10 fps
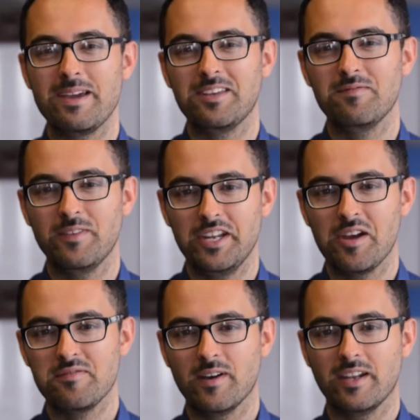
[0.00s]
making
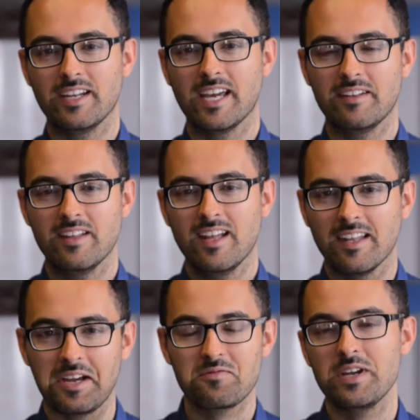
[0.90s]
video fun again,
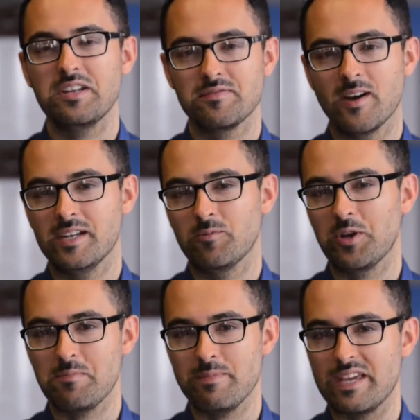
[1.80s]
like redefining what it